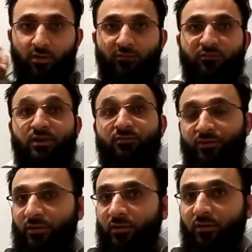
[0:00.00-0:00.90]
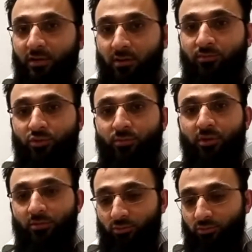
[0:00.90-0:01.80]
we will come
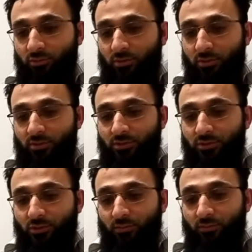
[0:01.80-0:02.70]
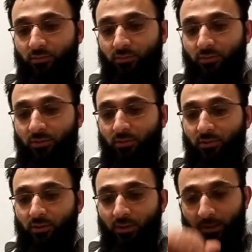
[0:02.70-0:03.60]
tomorrow. So
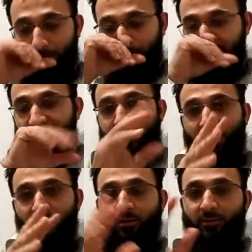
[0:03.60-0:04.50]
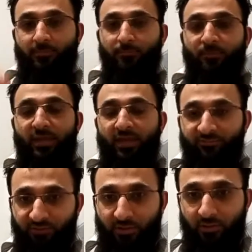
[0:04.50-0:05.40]
shall and
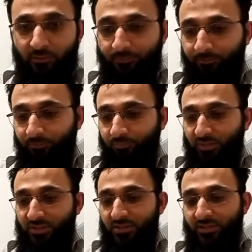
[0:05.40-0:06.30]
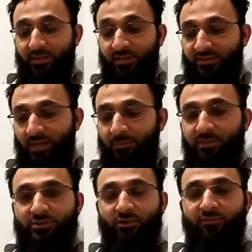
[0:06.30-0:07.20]
will, these are the
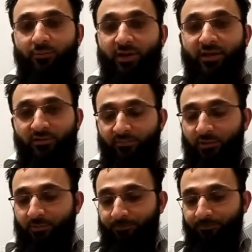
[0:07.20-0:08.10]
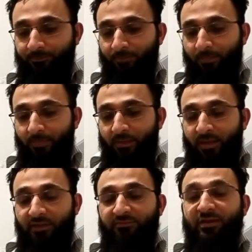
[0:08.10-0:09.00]
examples of modal verb.
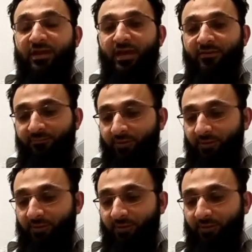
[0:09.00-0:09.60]
And we have